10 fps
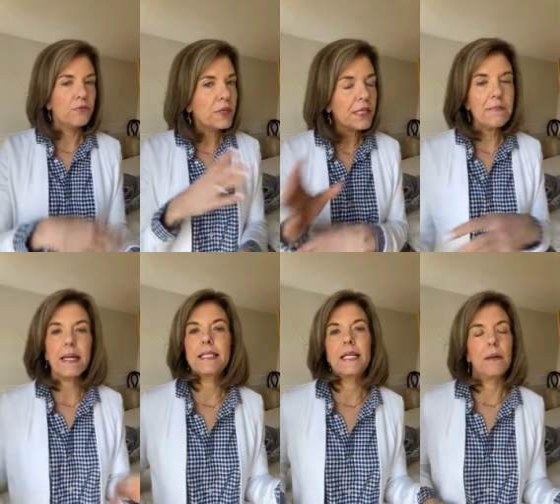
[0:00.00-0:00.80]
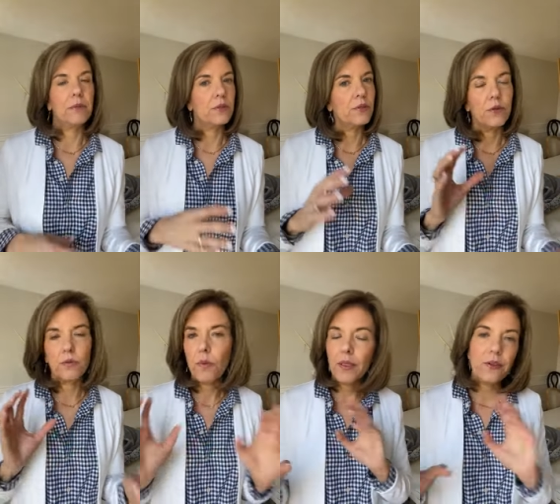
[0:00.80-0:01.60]
Really mix it up, or, or
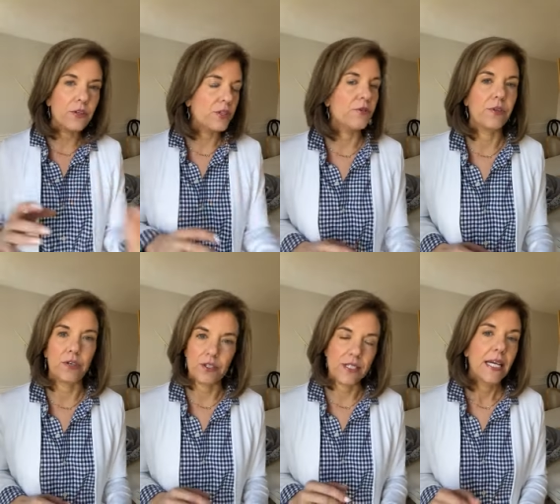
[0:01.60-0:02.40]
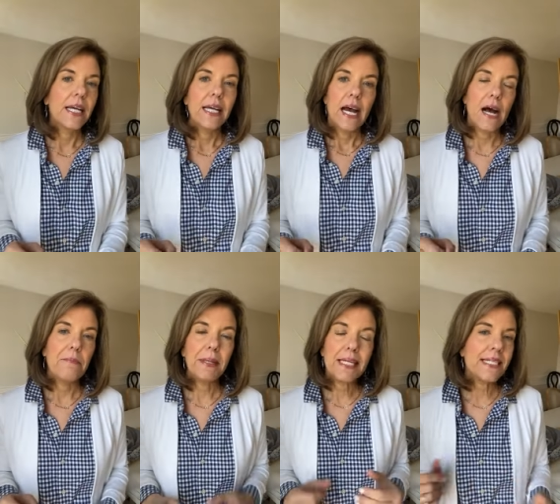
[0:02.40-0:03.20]
one third, two thirds.
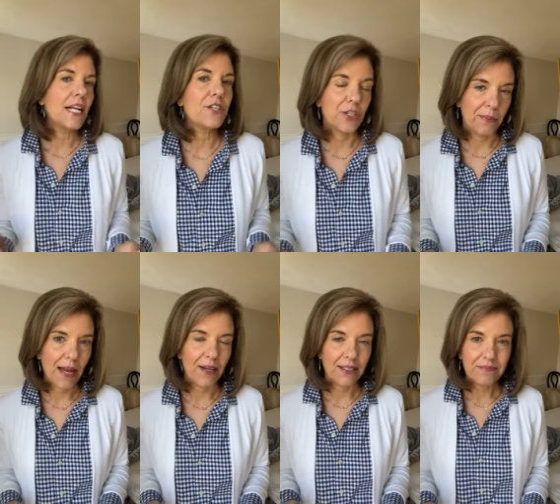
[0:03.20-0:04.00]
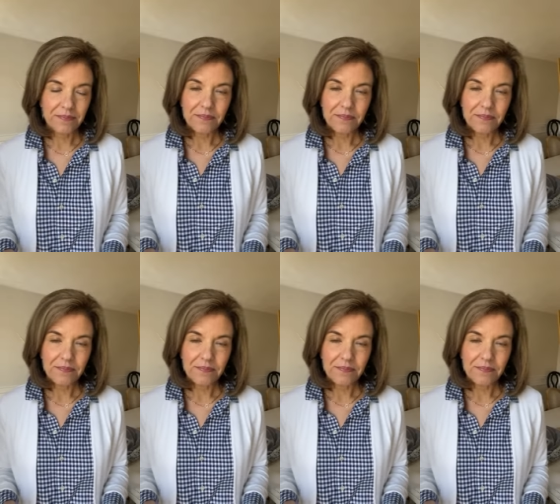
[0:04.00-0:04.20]
Um, be intentional about it.